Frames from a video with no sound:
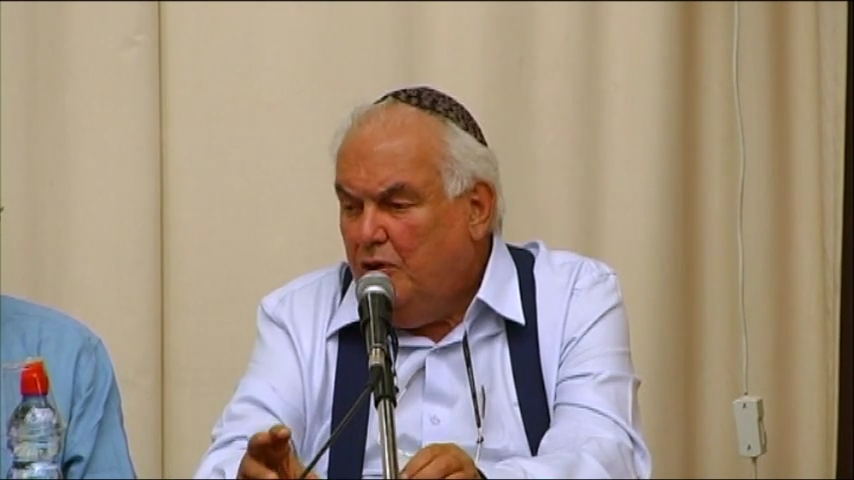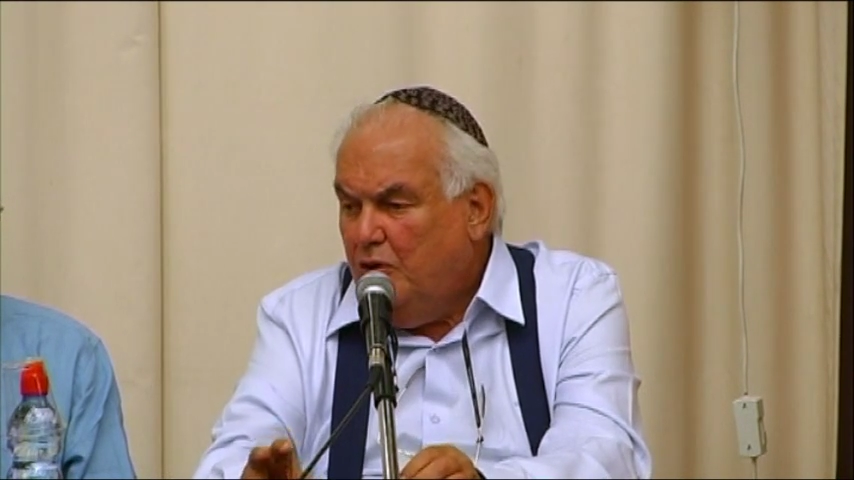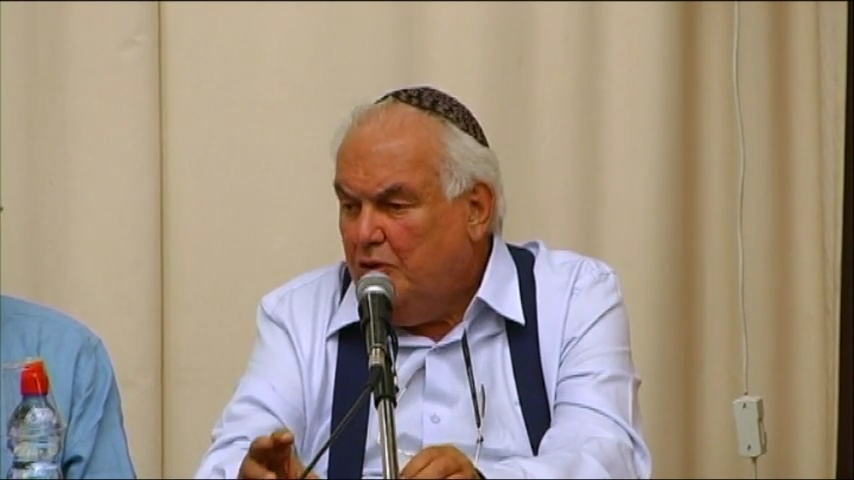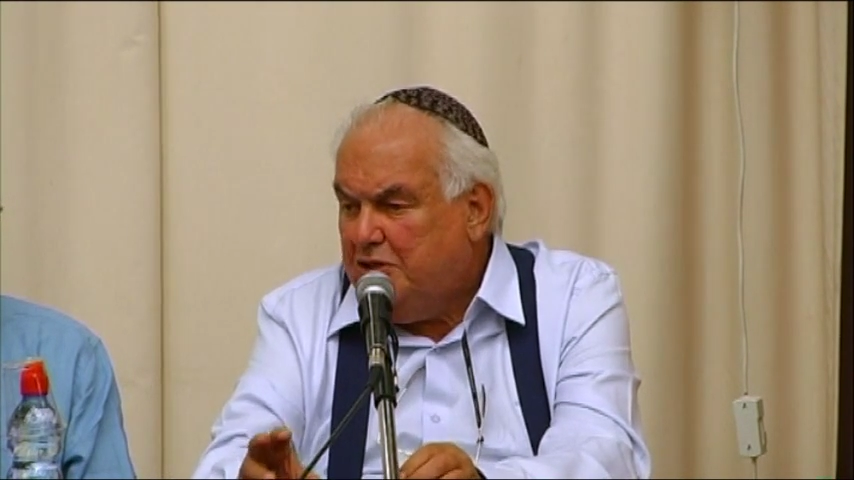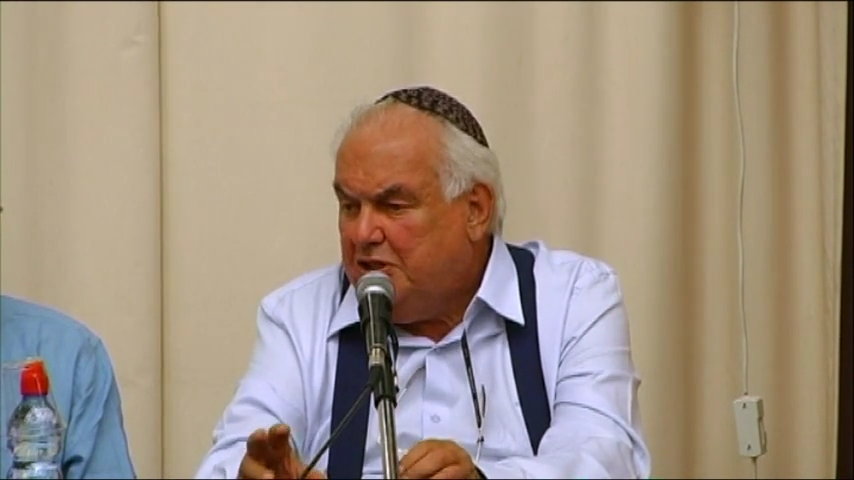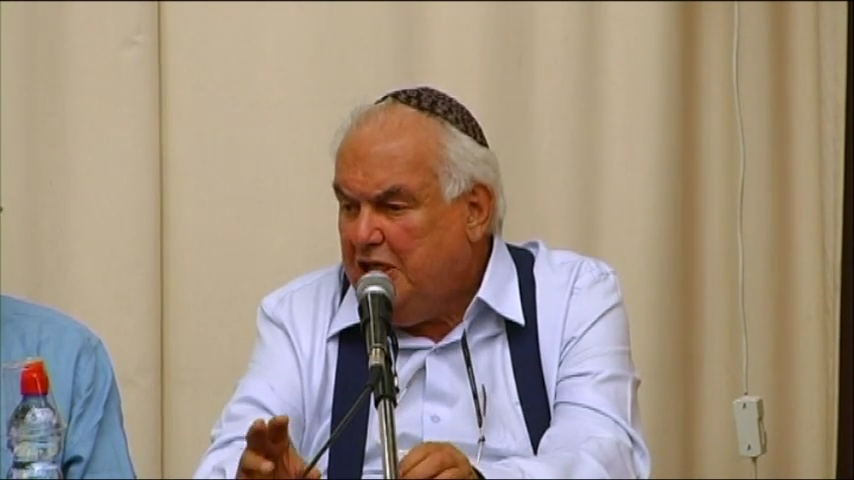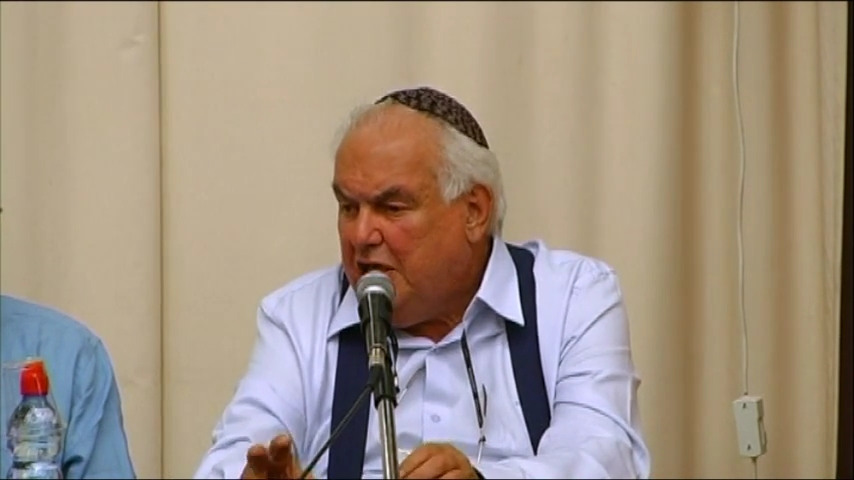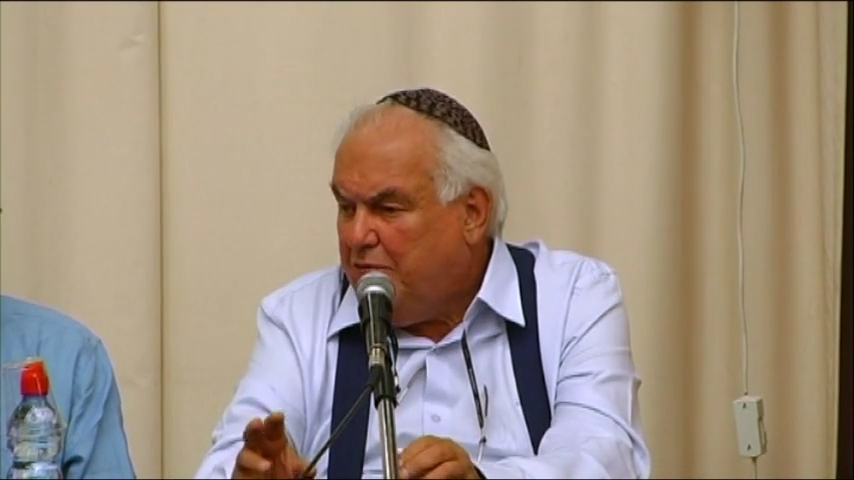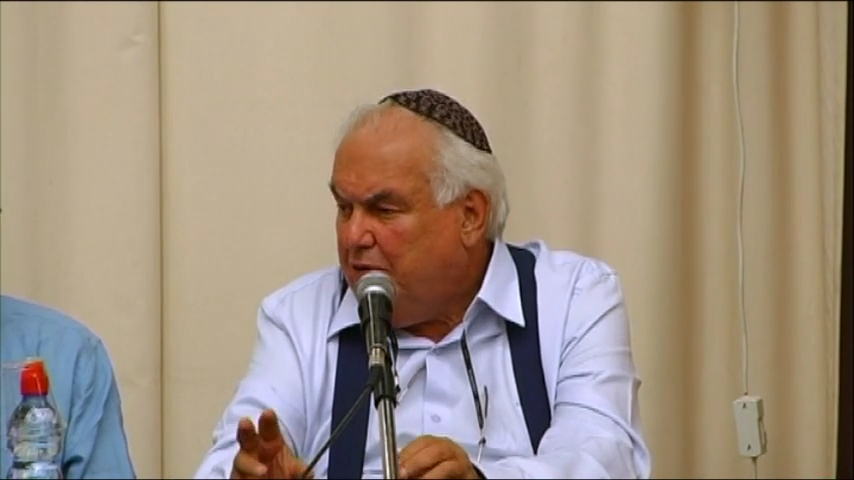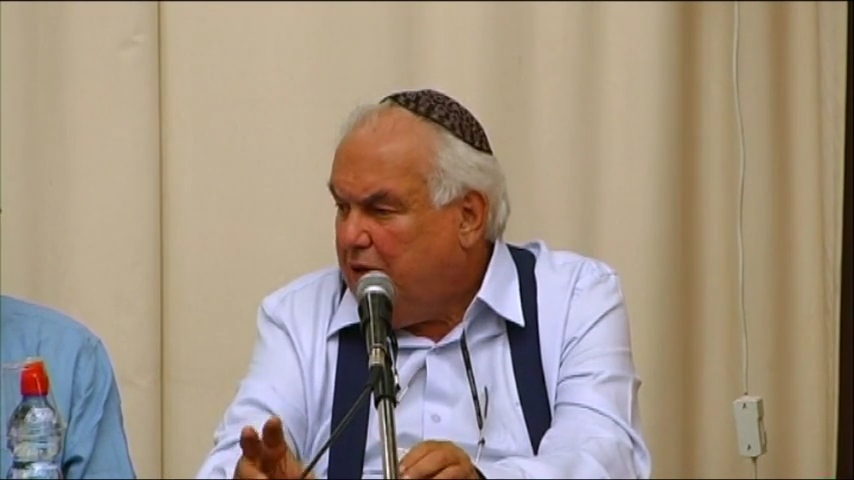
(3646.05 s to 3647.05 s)
or
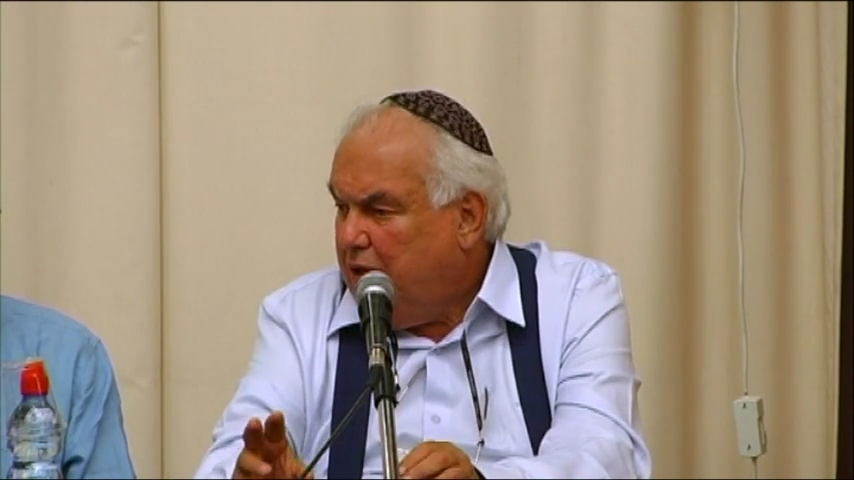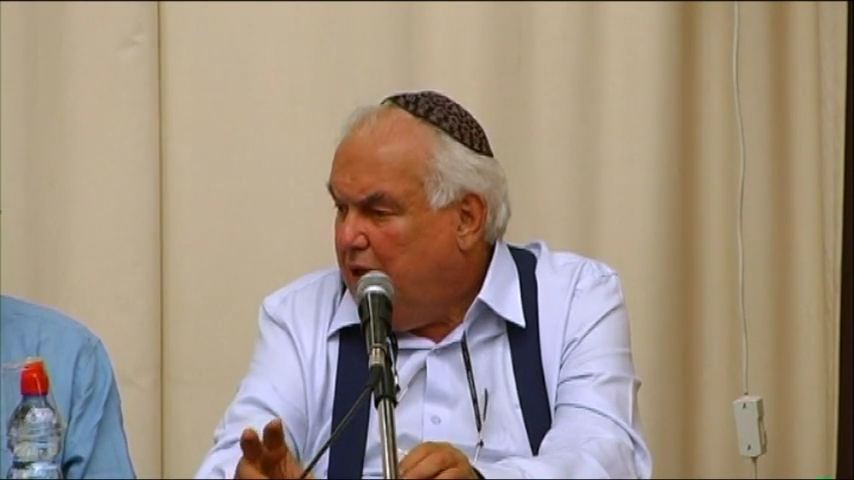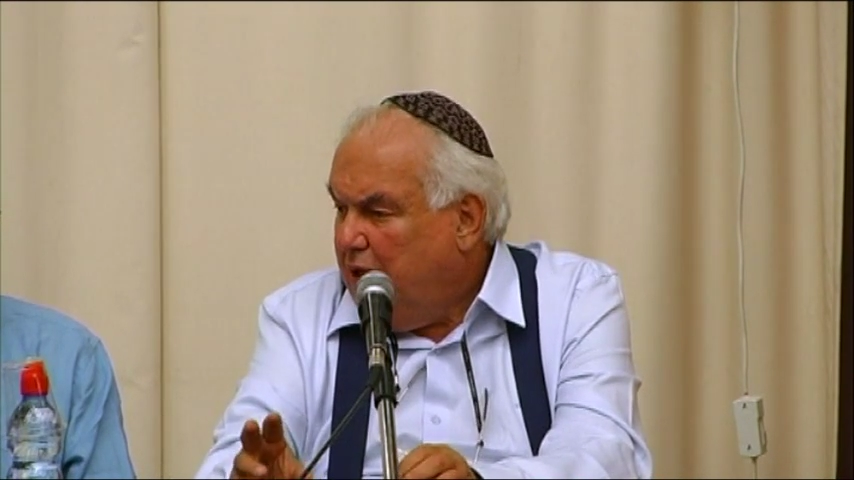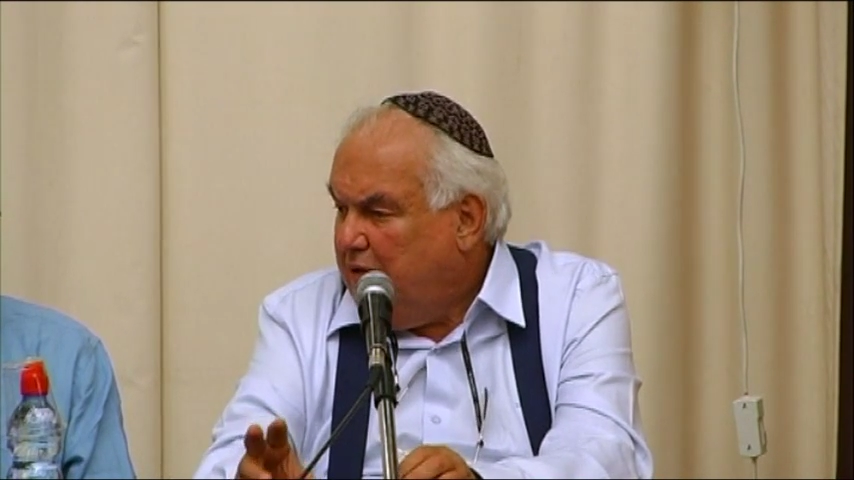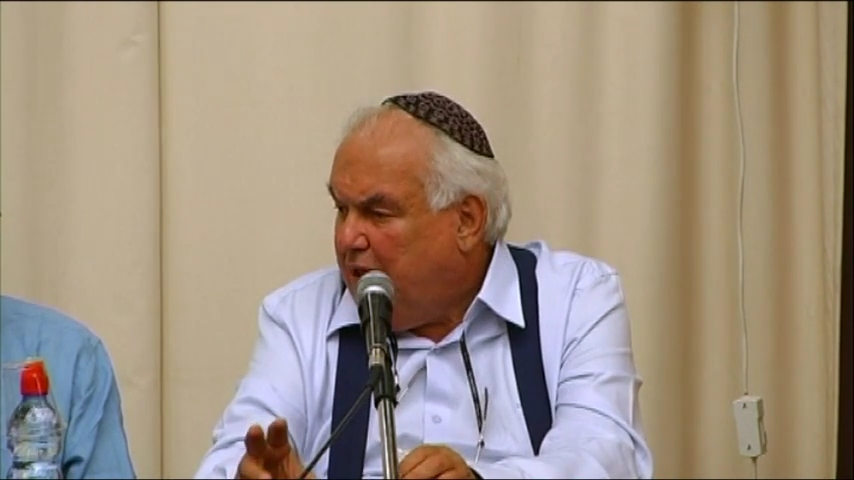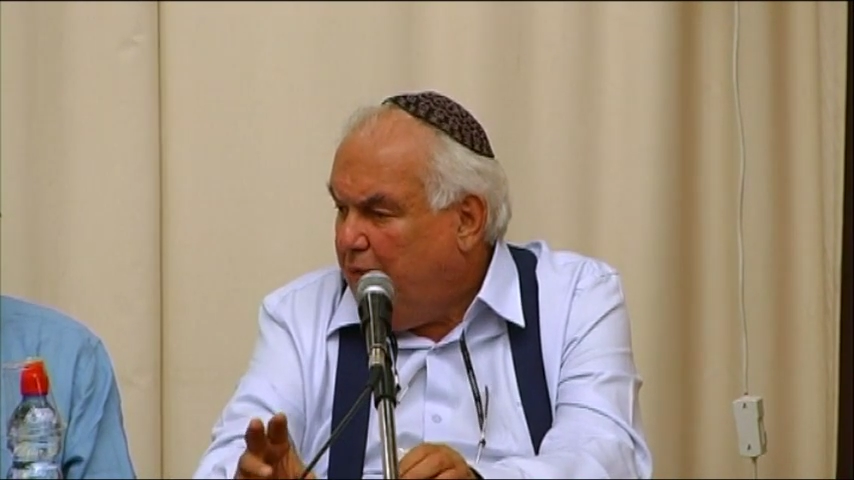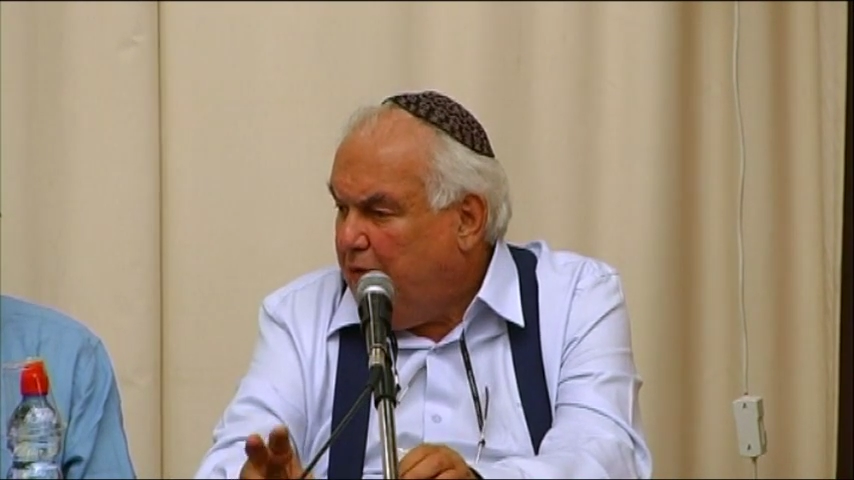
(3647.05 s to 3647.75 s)
secret that